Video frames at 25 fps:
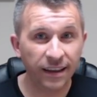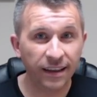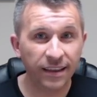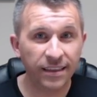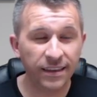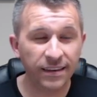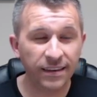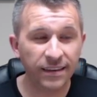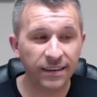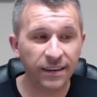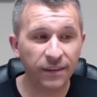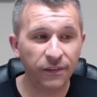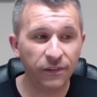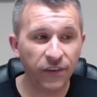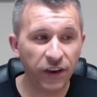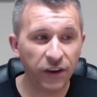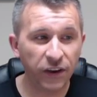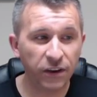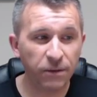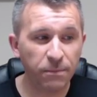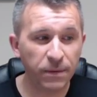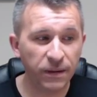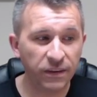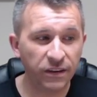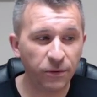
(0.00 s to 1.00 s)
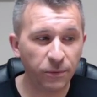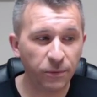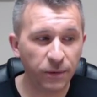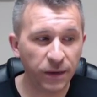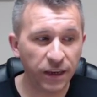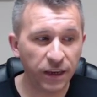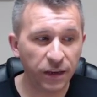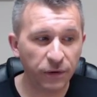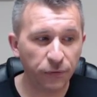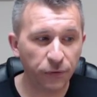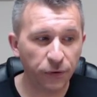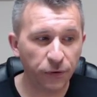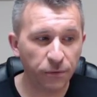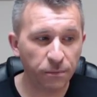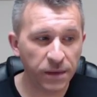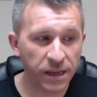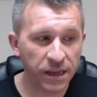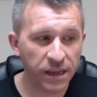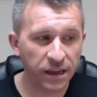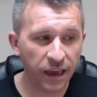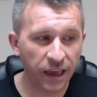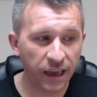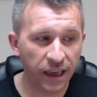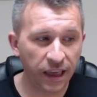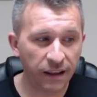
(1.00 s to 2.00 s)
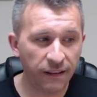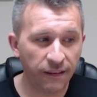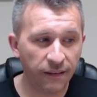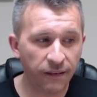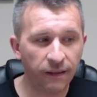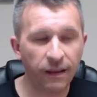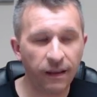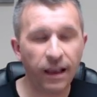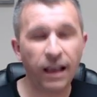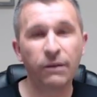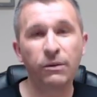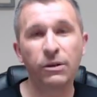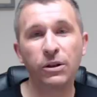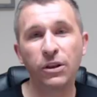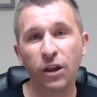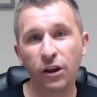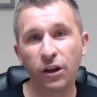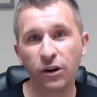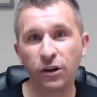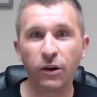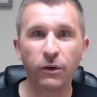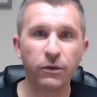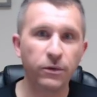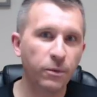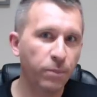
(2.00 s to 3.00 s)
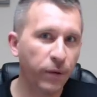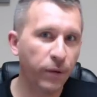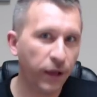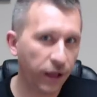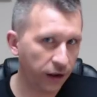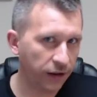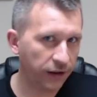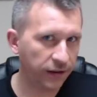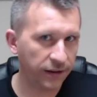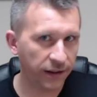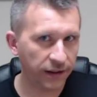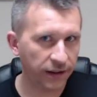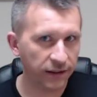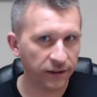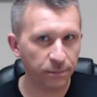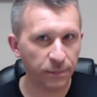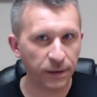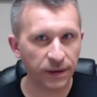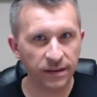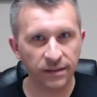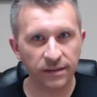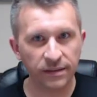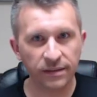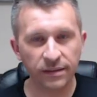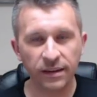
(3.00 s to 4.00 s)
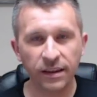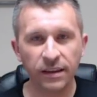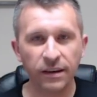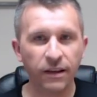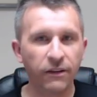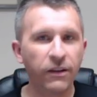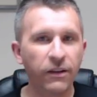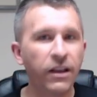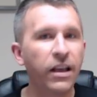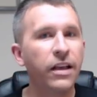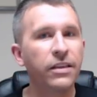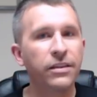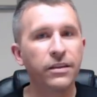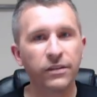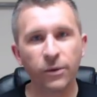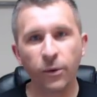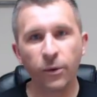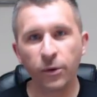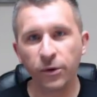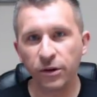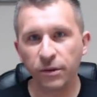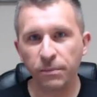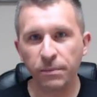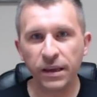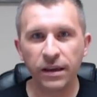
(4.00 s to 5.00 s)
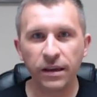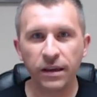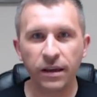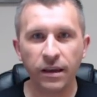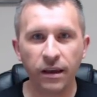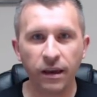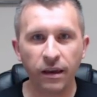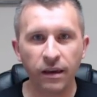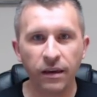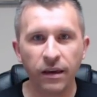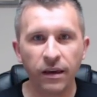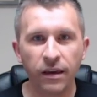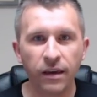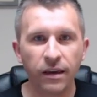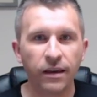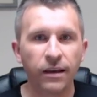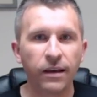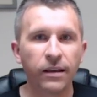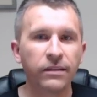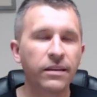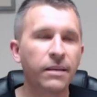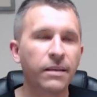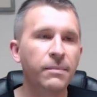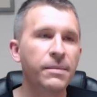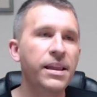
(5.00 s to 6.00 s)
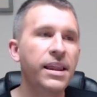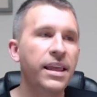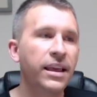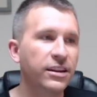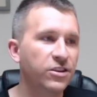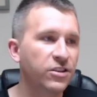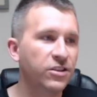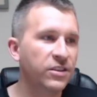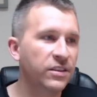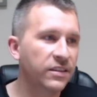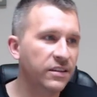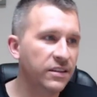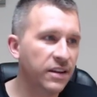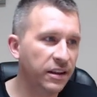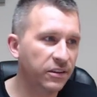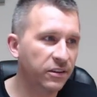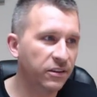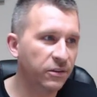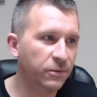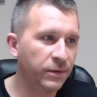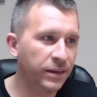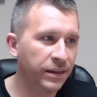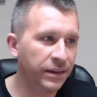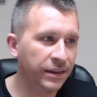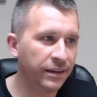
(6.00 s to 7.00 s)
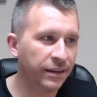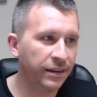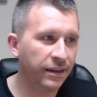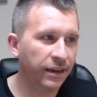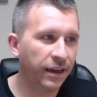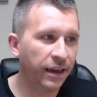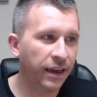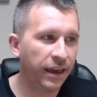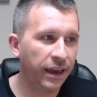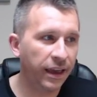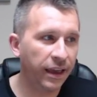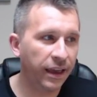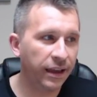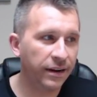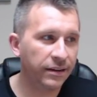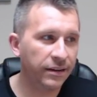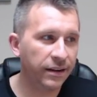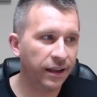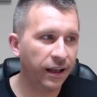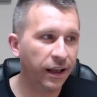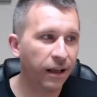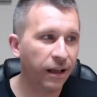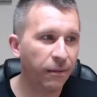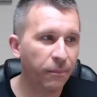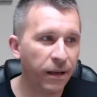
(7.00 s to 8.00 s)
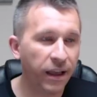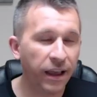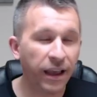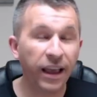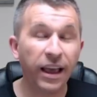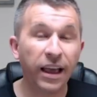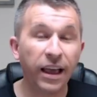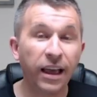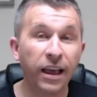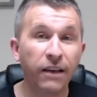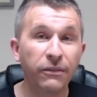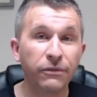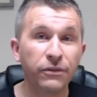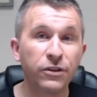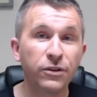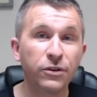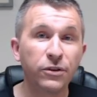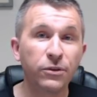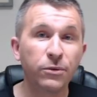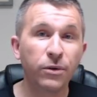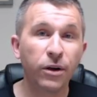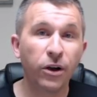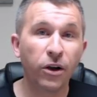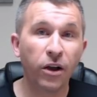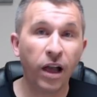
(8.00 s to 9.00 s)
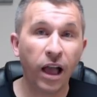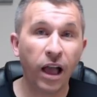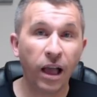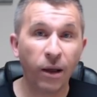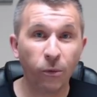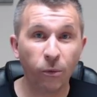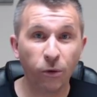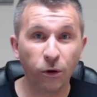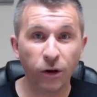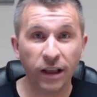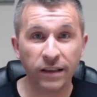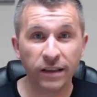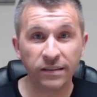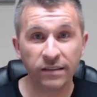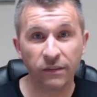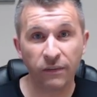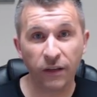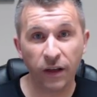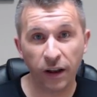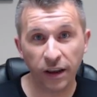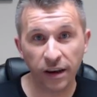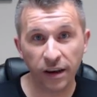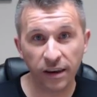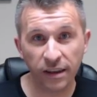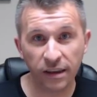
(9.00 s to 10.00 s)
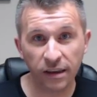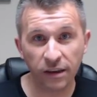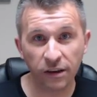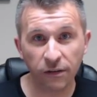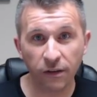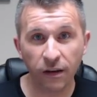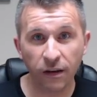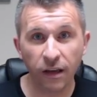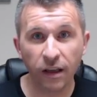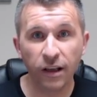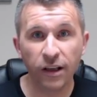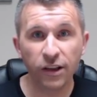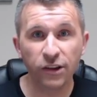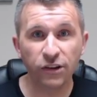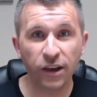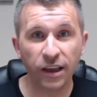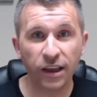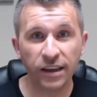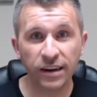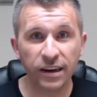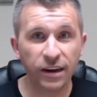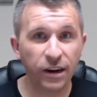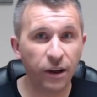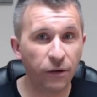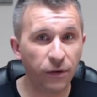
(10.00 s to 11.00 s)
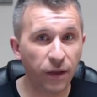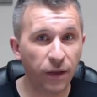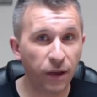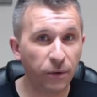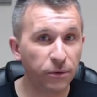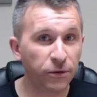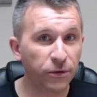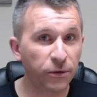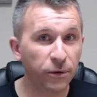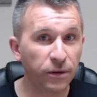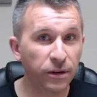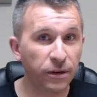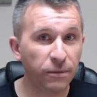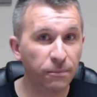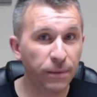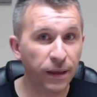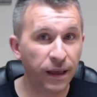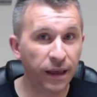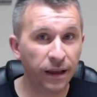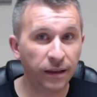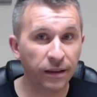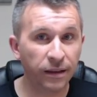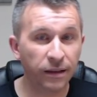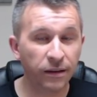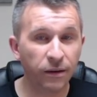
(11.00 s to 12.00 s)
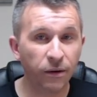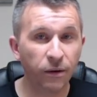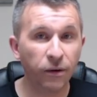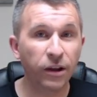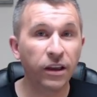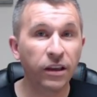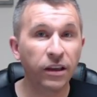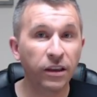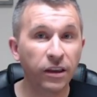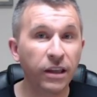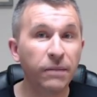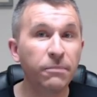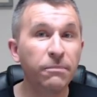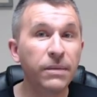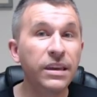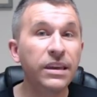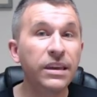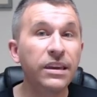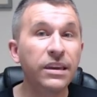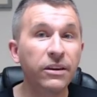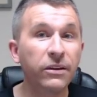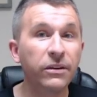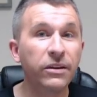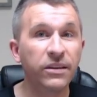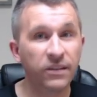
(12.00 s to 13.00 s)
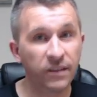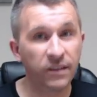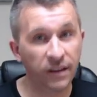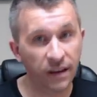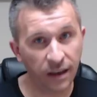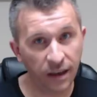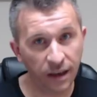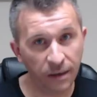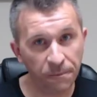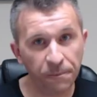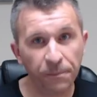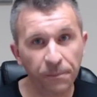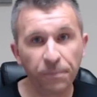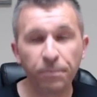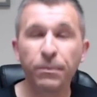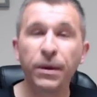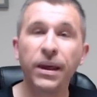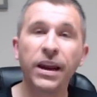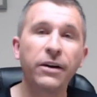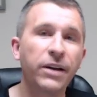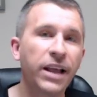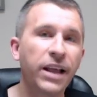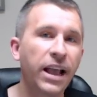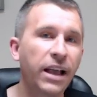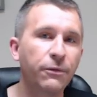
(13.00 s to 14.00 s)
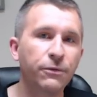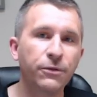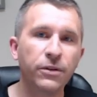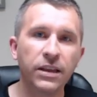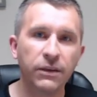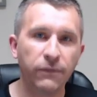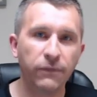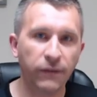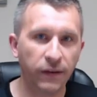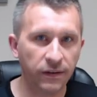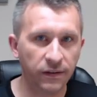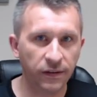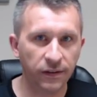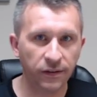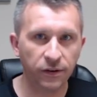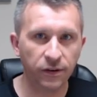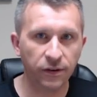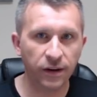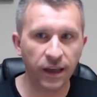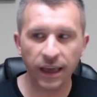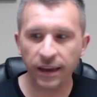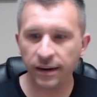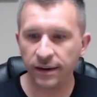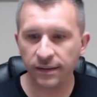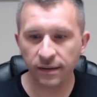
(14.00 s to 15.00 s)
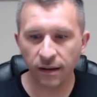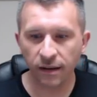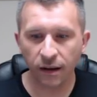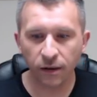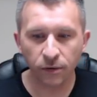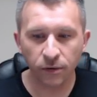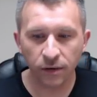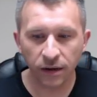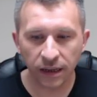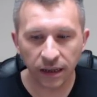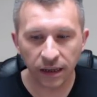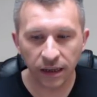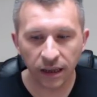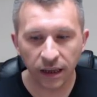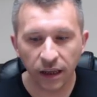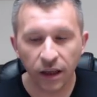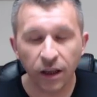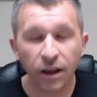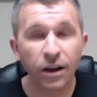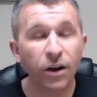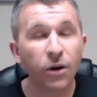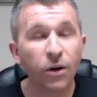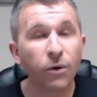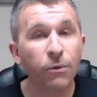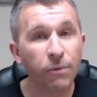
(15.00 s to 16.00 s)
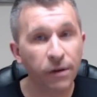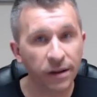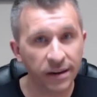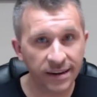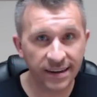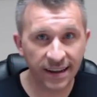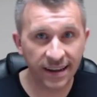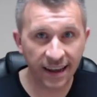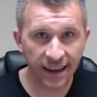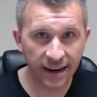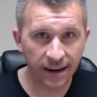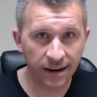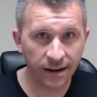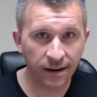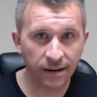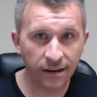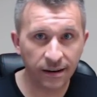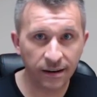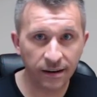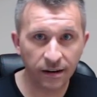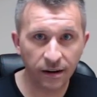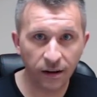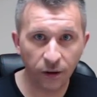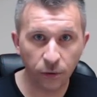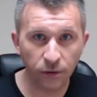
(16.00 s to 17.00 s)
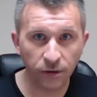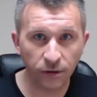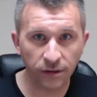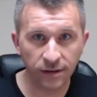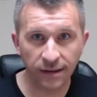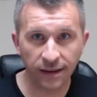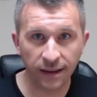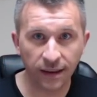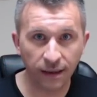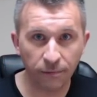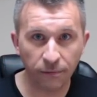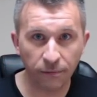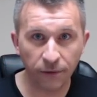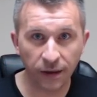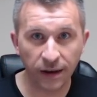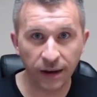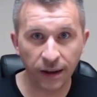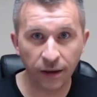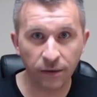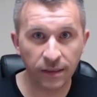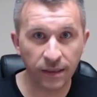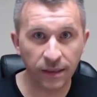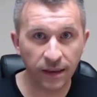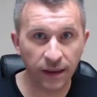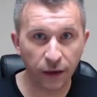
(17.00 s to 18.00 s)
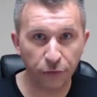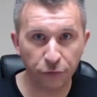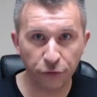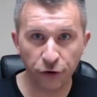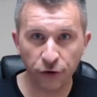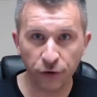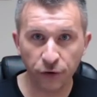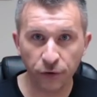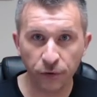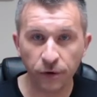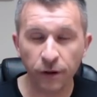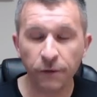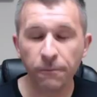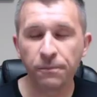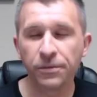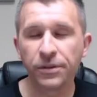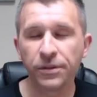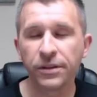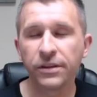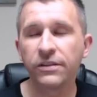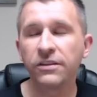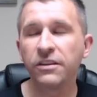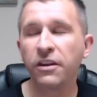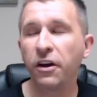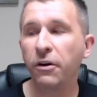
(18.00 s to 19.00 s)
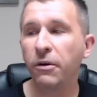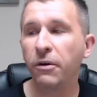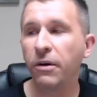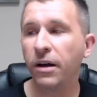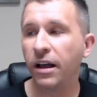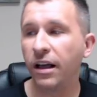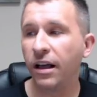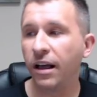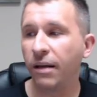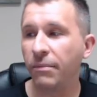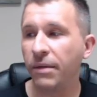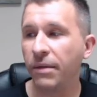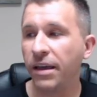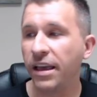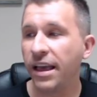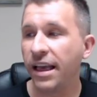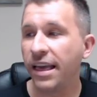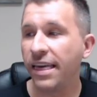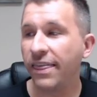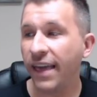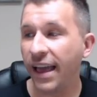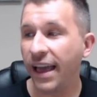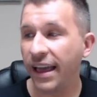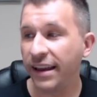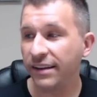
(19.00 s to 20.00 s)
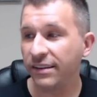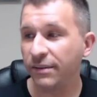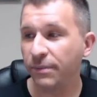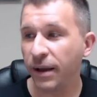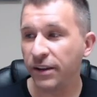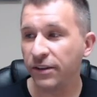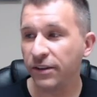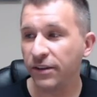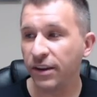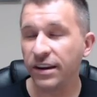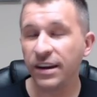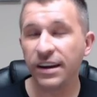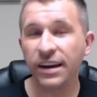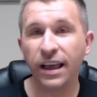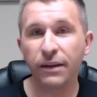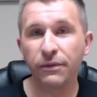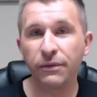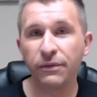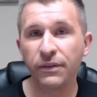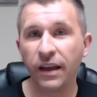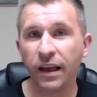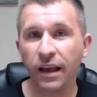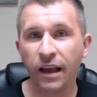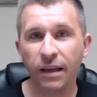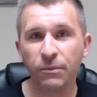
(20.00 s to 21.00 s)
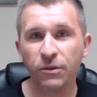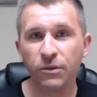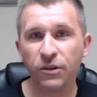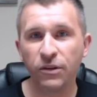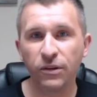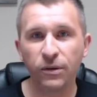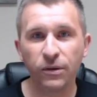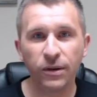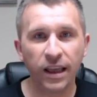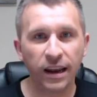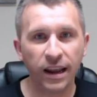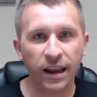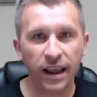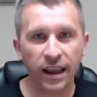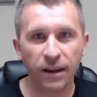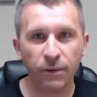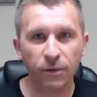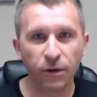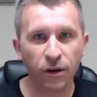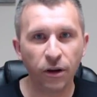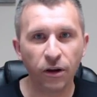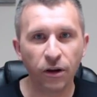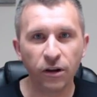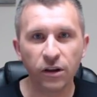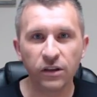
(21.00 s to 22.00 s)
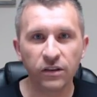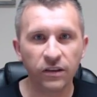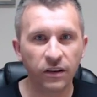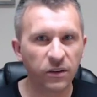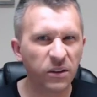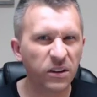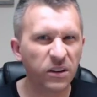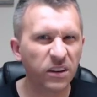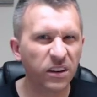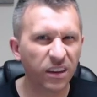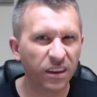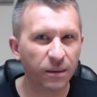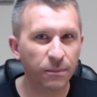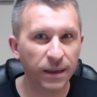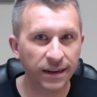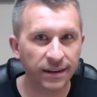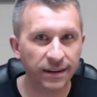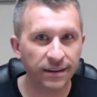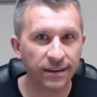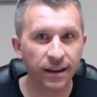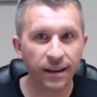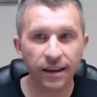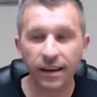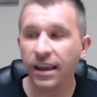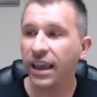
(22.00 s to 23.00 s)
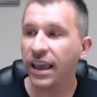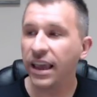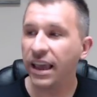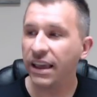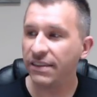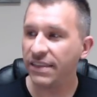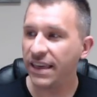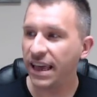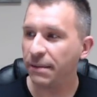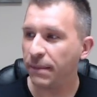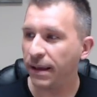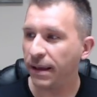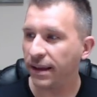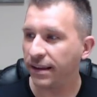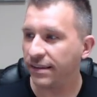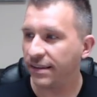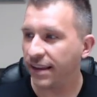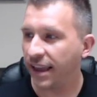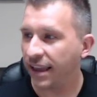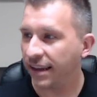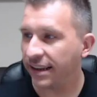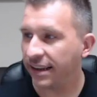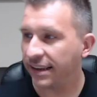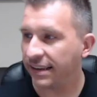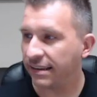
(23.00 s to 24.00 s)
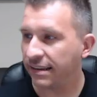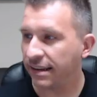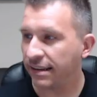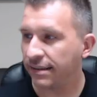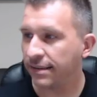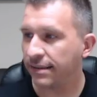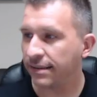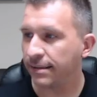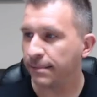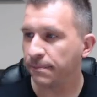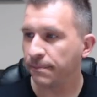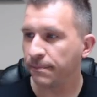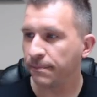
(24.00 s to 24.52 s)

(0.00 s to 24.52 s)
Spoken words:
This is a very busy weekend for me, and I will not go into politics, but it's, there's going to be some elections next week, and I have to, I work as a volunteer, so I didn't know if I was going to be here in time, but I don't have to leave until tonight. It's only 1:10 local time right now in the afternoon. So that is why. So I didn't have time to get anyone on because I couldn't commit, if that makes any sense.